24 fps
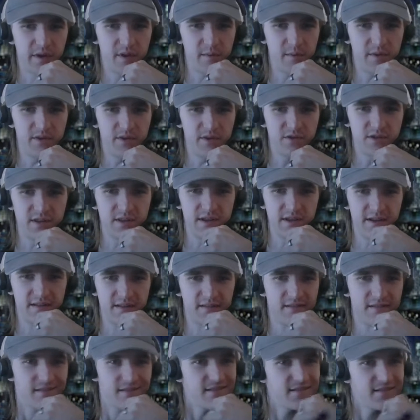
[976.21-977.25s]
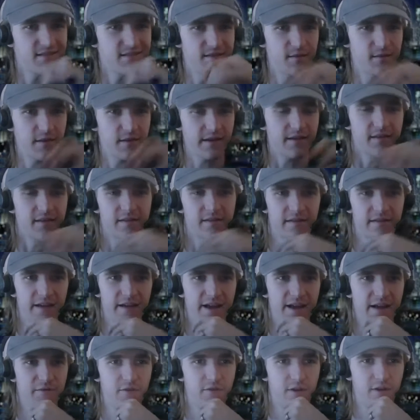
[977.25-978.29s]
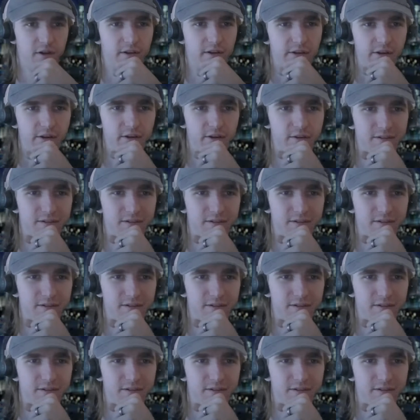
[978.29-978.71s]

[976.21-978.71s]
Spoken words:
to mention that since I have y'all here.